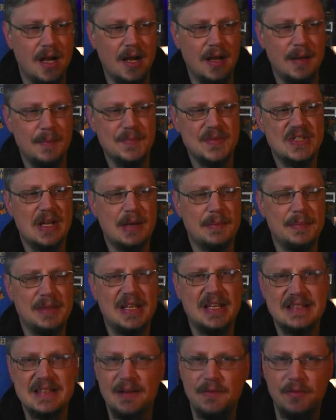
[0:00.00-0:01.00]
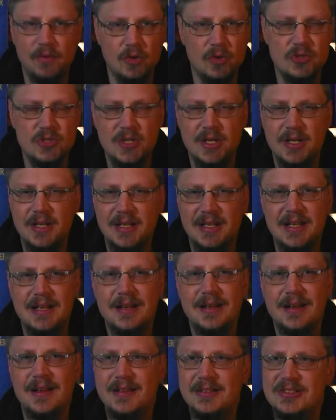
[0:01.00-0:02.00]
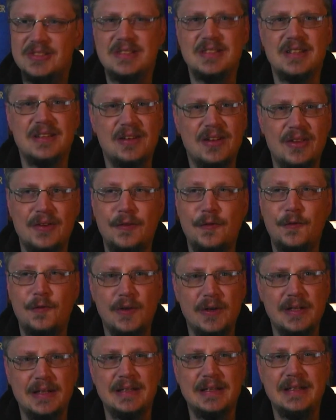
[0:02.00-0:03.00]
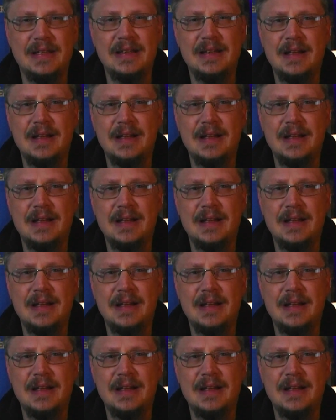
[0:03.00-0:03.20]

Zombie Kids Evolution, again, just another friendly